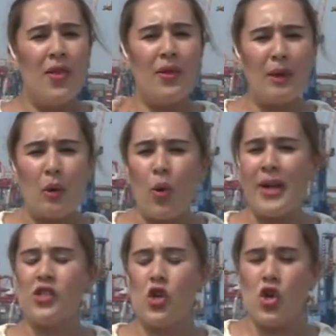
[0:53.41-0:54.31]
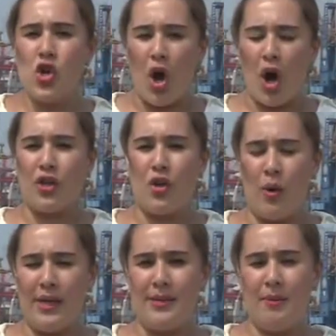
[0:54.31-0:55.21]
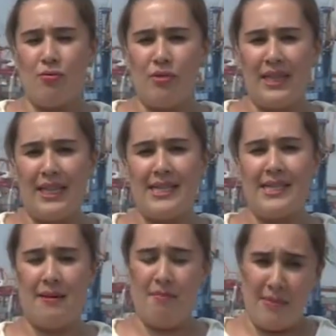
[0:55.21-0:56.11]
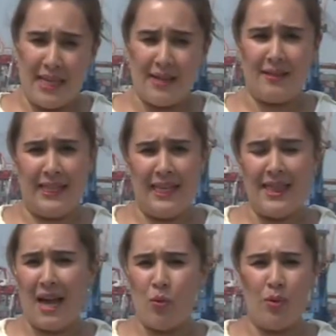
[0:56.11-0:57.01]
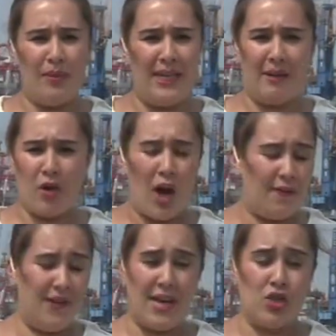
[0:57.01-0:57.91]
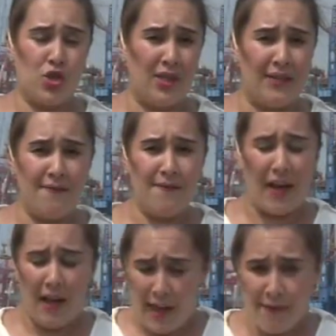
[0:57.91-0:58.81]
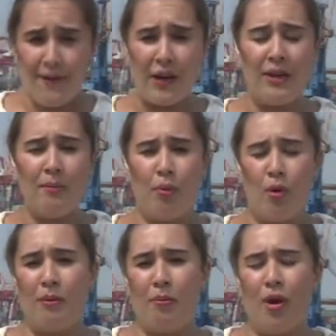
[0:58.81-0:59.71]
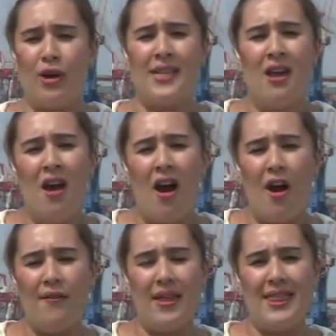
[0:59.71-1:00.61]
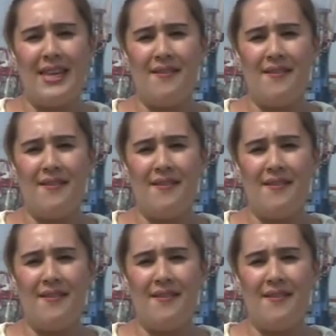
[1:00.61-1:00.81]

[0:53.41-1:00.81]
The recordings are not going to be released immediately. That will be confidential and a very important part of the